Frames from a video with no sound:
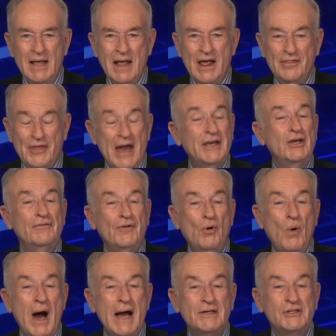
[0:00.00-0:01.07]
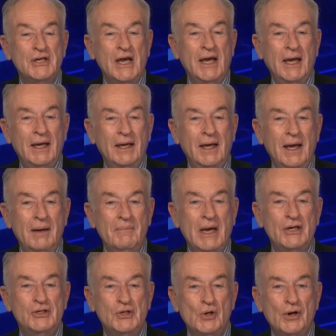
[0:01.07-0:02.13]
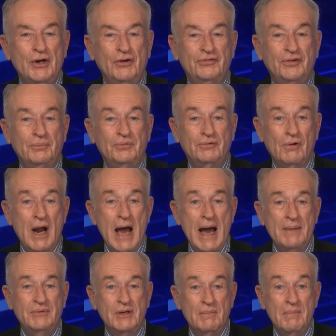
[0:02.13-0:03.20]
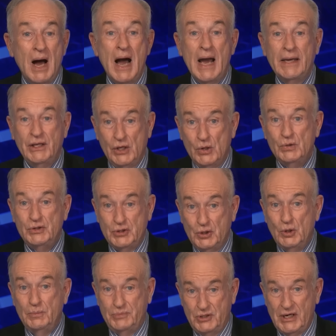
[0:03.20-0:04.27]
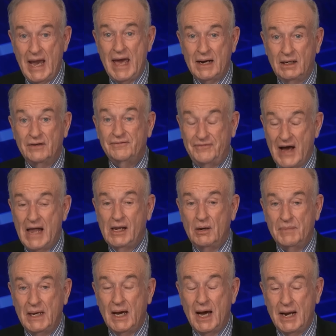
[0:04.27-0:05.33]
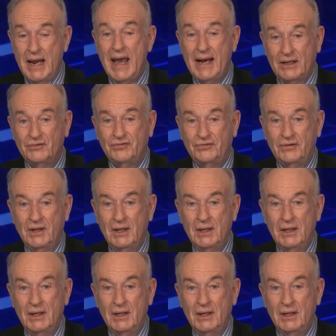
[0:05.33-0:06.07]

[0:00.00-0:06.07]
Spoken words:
Thank you for watching. Make sure you subscribe to my YouTube channel and follow me on X.